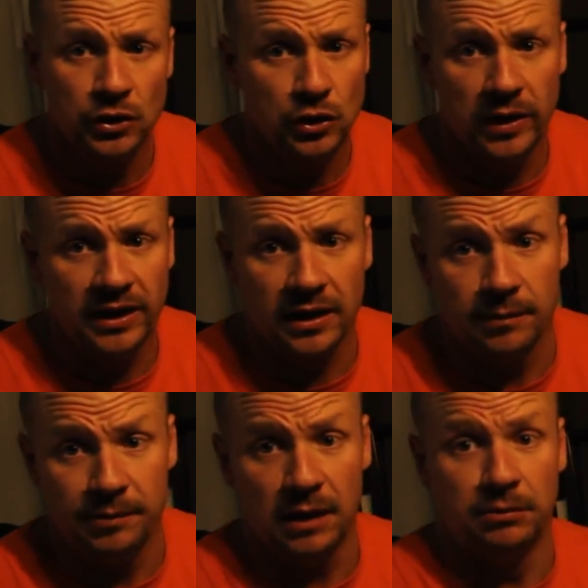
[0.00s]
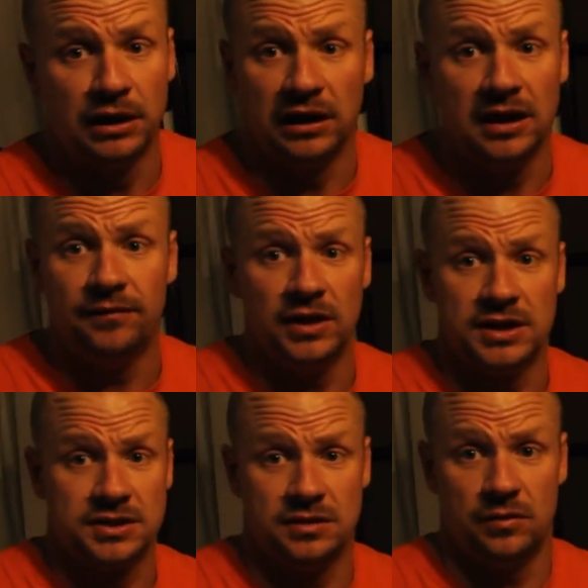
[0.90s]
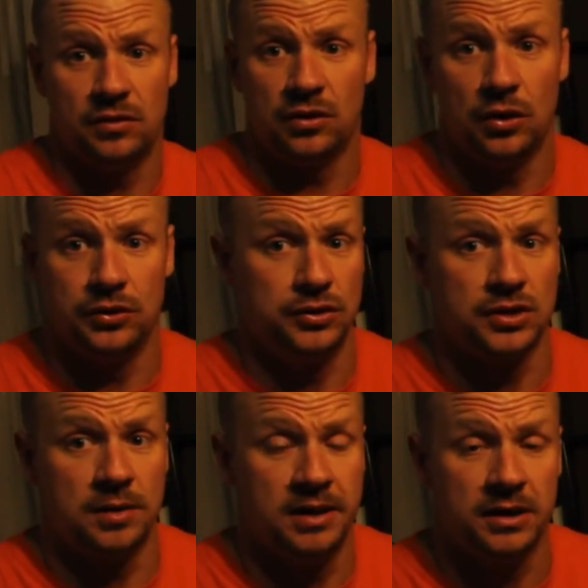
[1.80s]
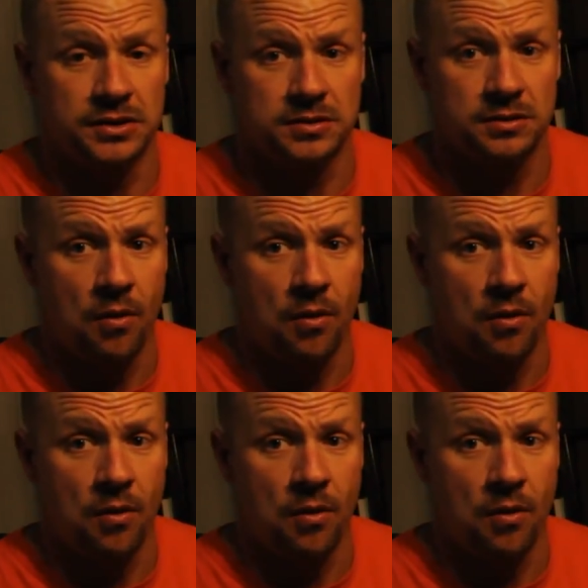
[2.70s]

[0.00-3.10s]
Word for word: you ain't gonna be able to leave this and go do something else.